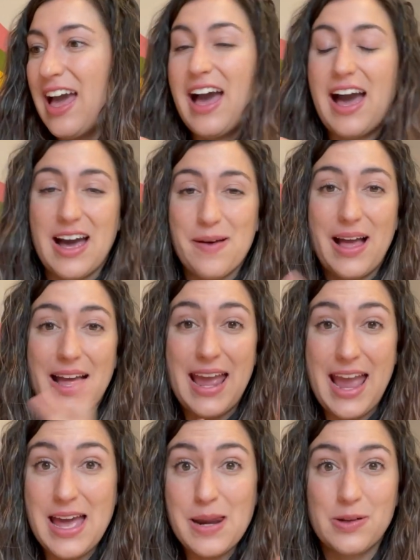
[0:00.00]
um, an
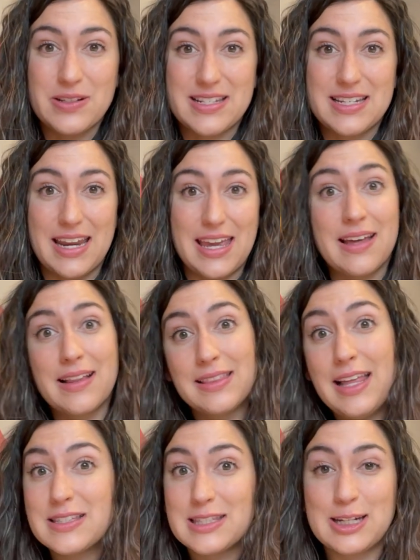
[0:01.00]
animal study.
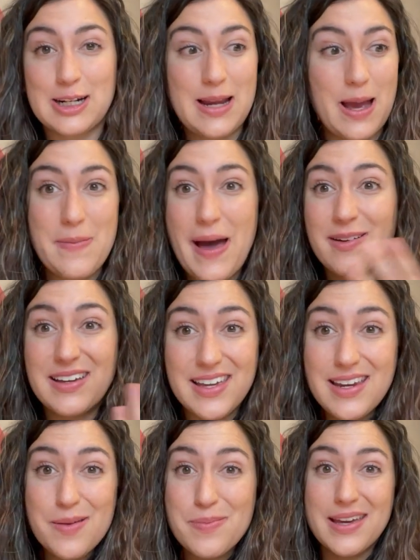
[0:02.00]
Let's learn about
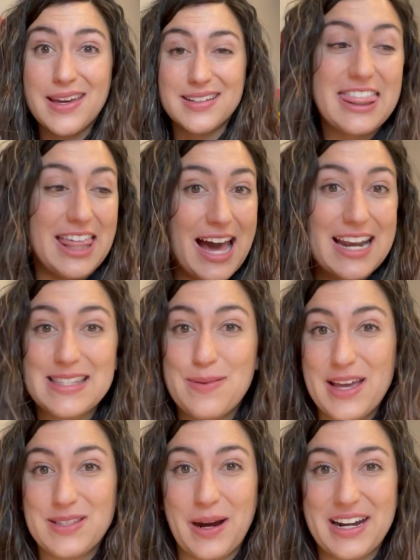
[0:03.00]
guinea pigs. That is the
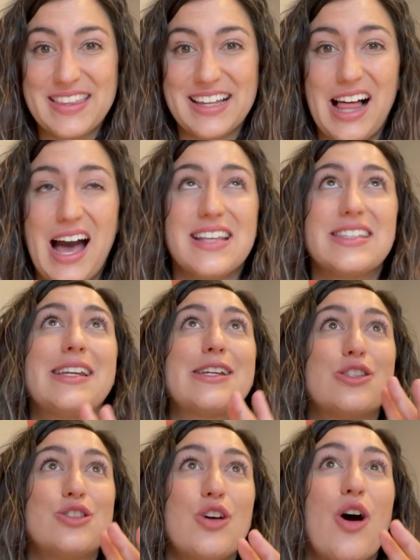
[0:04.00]
best part of the class. It is
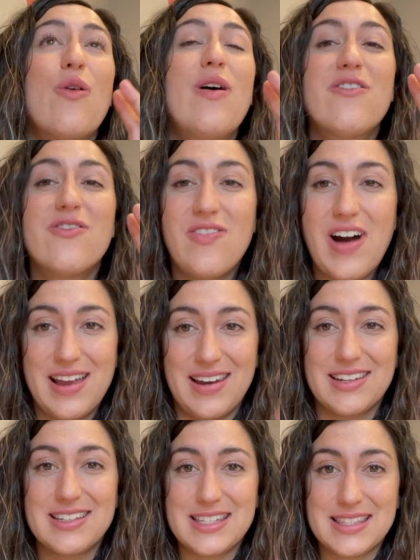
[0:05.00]
so fun
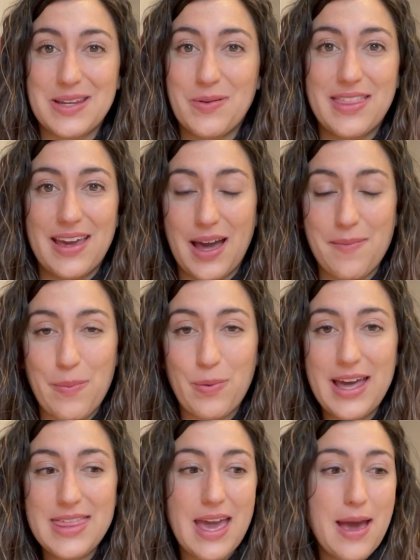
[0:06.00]
to see what they come up
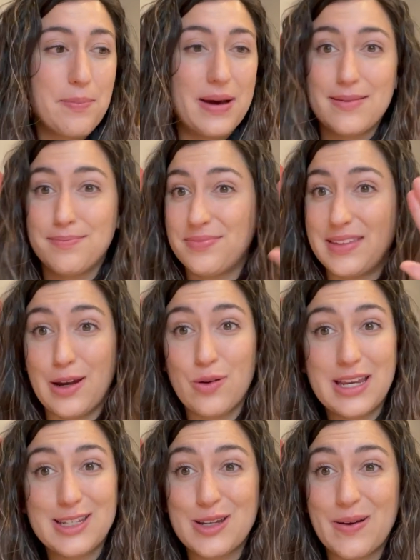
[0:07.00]
with, but they don't
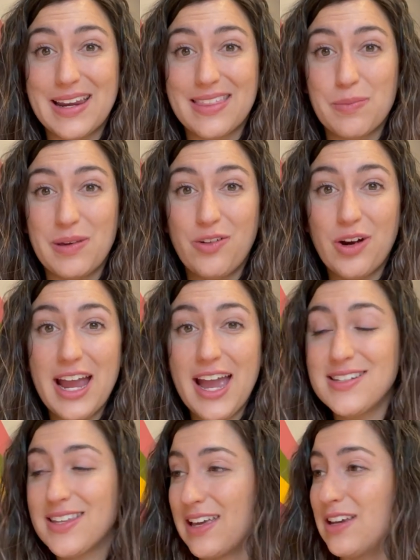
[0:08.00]
need to know anything
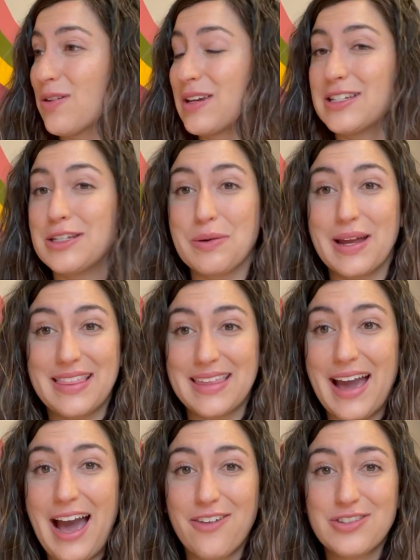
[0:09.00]
beforehand. They don't need to do anything
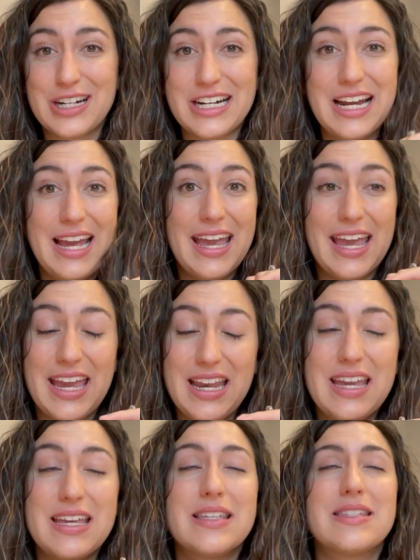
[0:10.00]
after. It
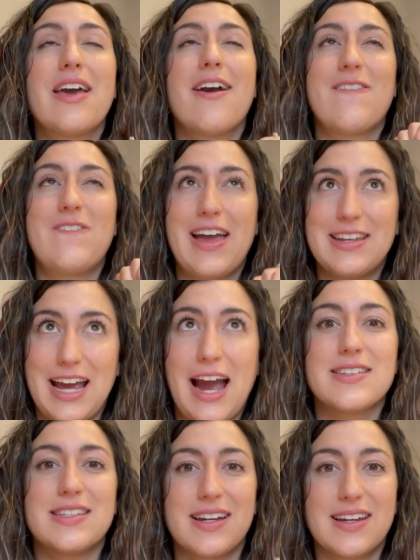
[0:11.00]
is
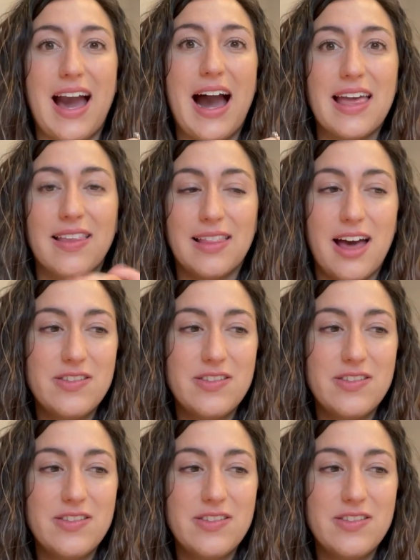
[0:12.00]
fantastic. I love